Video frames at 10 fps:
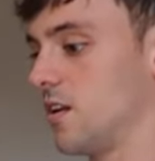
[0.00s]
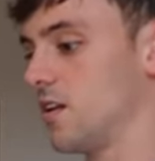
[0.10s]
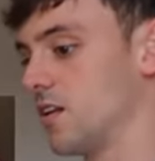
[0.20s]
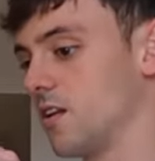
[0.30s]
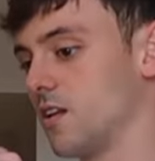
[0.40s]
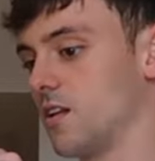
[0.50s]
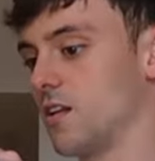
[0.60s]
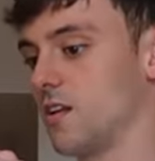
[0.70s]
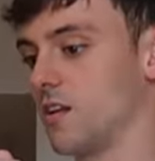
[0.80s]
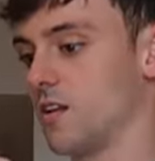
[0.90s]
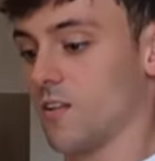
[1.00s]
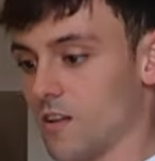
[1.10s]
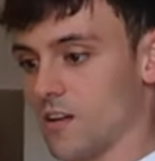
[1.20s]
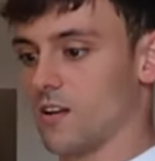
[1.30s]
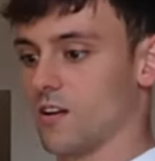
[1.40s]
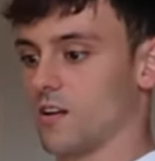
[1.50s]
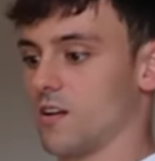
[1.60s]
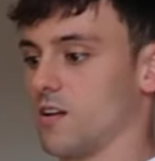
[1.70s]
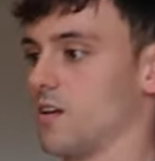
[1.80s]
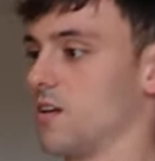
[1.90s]

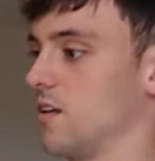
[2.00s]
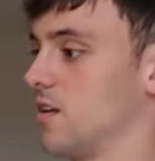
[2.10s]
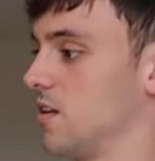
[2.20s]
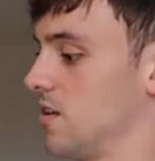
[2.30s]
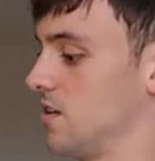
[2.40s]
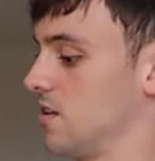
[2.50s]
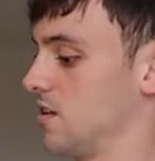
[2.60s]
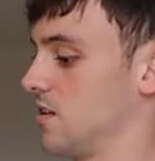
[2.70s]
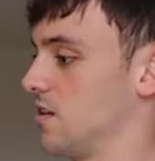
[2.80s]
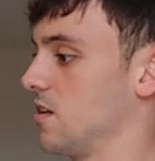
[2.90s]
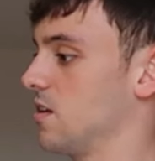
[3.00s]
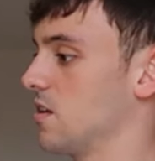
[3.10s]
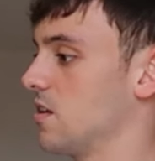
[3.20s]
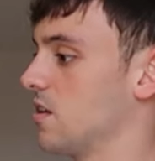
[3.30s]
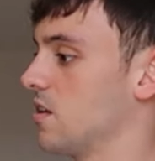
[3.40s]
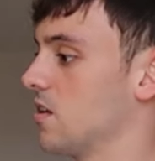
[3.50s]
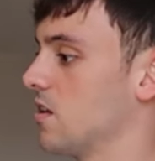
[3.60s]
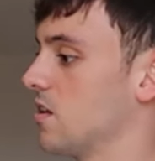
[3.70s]
The person shown says nothing.